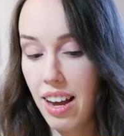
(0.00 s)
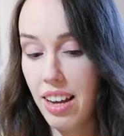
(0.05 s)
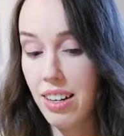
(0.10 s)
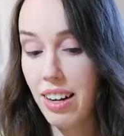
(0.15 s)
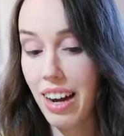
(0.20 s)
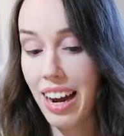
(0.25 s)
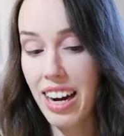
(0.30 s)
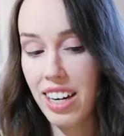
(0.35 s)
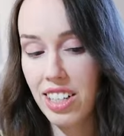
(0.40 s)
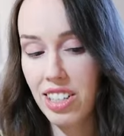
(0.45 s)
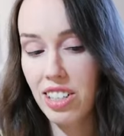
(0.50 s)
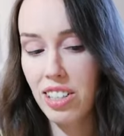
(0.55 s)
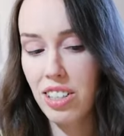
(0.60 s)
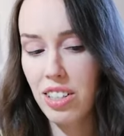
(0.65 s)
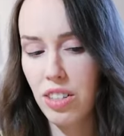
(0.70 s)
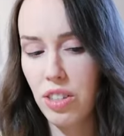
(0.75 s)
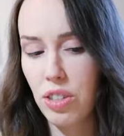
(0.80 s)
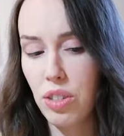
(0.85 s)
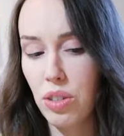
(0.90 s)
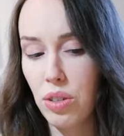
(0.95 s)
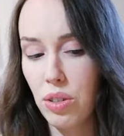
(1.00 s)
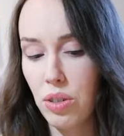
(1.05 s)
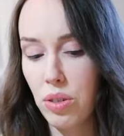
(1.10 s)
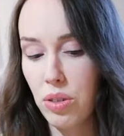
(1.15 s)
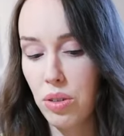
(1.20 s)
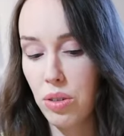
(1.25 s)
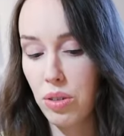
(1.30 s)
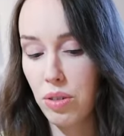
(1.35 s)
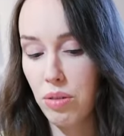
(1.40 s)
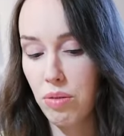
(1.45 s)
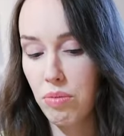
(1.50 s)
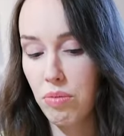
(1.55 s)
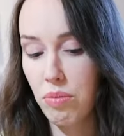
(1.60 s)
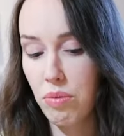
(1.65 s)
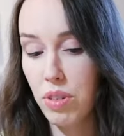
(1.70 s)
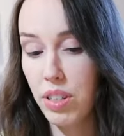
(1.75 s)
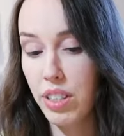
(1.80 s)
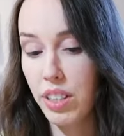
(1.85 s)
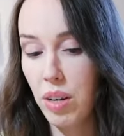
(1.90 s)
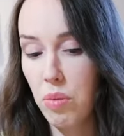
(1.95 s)
I actually do
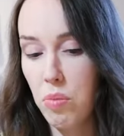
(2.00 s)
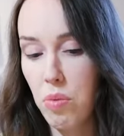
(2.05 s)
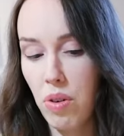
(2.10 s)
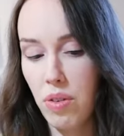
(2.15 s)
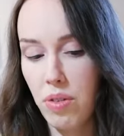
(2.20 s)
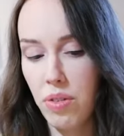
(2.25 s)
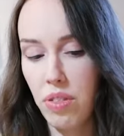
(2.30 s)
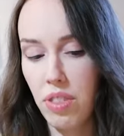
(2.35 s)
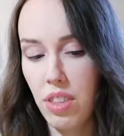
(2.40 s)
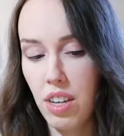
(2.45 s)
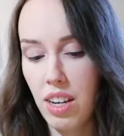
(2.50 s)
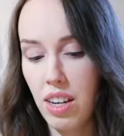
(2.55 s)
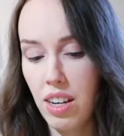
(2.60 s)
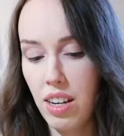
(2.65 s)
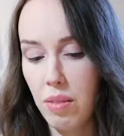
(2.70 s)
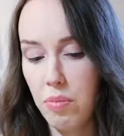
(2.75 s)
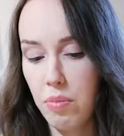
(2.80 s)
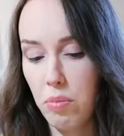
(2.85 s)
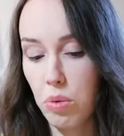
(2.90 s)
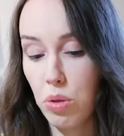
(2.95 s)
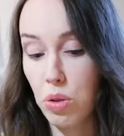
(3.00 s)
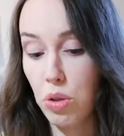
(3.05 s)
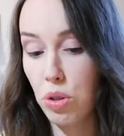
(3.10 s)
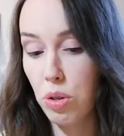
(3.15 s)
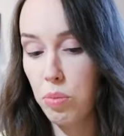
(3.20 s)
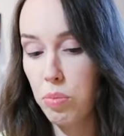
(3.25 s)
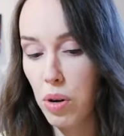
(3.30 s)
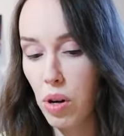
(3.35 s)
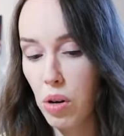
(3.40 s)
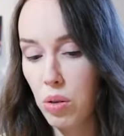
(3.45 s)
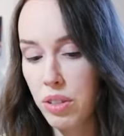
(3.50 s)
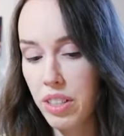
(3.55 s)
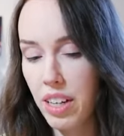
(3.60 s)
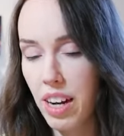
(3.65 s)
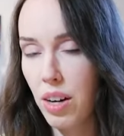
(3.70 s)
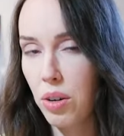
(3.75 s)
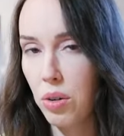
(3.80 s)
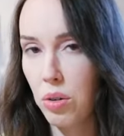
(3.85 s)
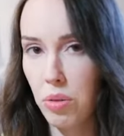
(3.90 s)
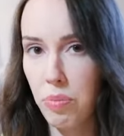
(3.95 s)
really want the Super Alt
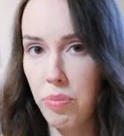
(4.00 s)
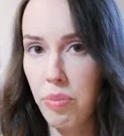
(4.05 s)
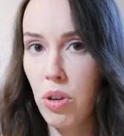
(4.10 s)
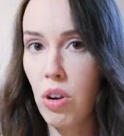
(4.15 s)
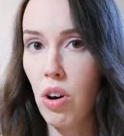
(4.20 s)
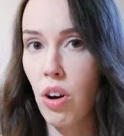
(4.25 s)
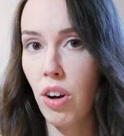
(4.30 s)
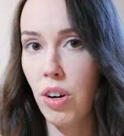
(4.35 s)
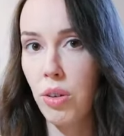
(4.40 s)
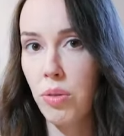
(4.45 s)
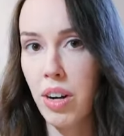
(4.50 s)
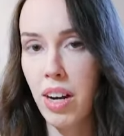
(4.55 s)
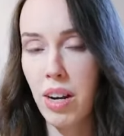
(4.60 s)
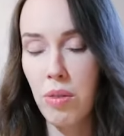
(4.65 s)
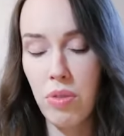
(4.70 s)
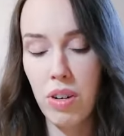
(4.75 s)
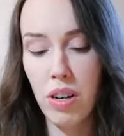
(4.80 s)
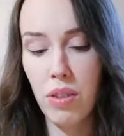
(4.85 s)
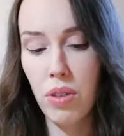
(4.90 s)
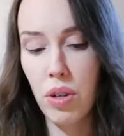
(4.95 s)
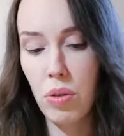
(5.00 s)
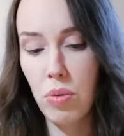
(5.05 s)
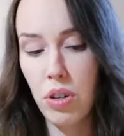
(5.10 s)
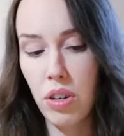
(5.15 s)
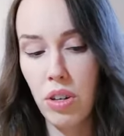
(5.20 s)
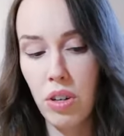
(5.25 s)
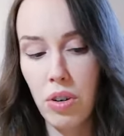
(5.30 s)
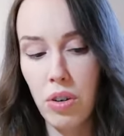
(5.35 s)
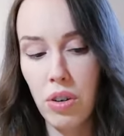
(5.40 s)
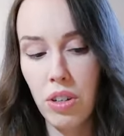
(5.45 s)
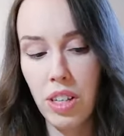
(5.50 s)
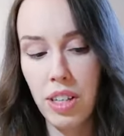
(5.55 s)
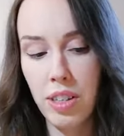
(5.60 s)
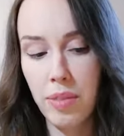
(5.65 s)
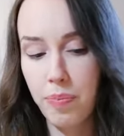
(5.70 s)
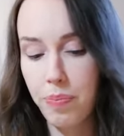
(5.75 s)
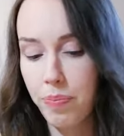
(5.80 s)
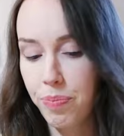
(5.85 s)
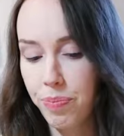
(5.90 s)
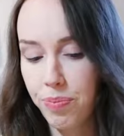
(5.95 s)
Art or God Rare, whatever you want to call it.
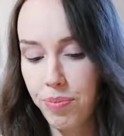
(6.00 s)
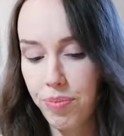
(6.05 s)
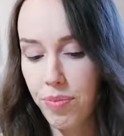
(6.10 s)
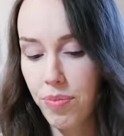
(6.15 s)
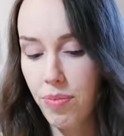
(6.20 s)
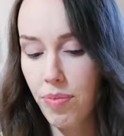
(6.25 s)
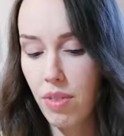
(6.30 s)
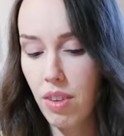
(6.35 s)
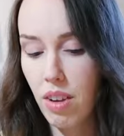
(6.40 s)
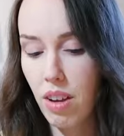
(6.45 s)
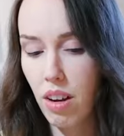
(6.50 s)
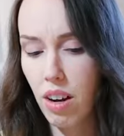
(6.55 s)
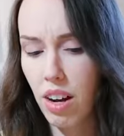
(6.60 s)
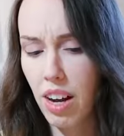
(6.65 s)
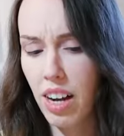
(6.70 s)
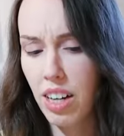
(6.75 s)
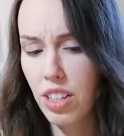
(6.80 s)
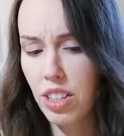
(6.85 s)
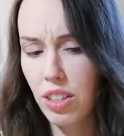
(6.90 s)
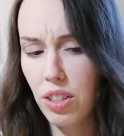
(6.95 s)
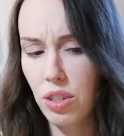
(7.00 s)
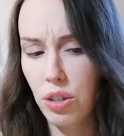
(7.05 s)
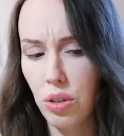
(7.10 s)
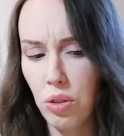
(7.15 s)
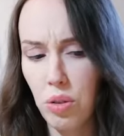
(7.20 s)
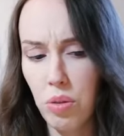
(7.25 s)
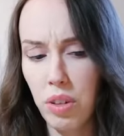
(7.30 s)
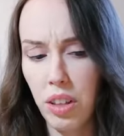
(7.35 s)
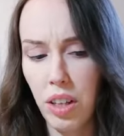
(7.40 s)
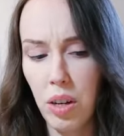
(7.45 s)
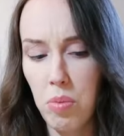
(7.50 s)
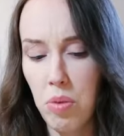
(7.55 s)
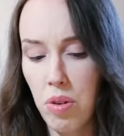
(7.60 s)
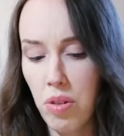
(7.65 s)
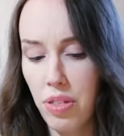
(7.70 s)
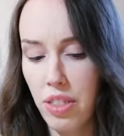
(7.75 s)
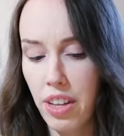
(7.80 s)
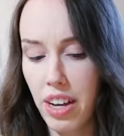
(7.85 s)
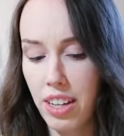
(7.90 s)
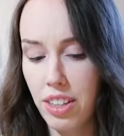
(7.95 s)
I actually do really
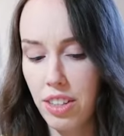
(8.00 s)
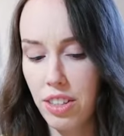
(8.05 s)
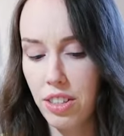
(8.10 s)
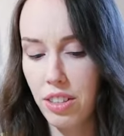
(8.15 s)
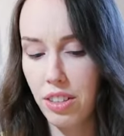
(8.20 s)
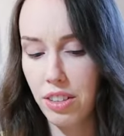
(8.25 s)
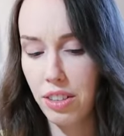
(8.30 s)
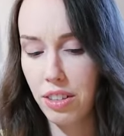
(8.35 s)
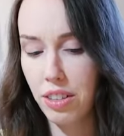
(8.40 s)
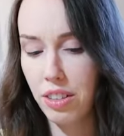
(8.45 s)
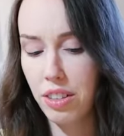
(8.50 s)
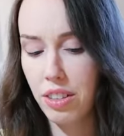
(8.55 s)
want that, so...